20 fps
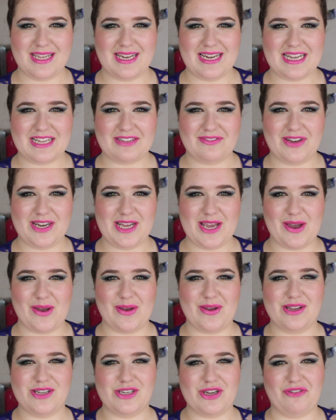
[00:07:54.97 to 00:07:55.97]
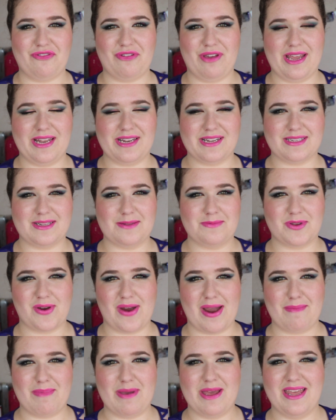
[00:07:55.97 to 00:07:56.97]
the next video. Don't forget to
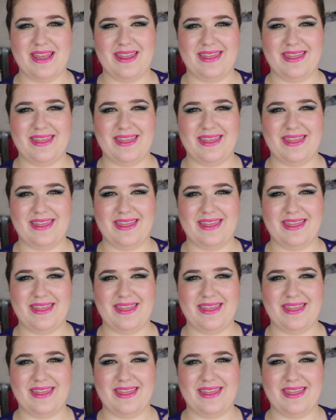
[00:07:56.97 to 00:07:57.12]
subscribe.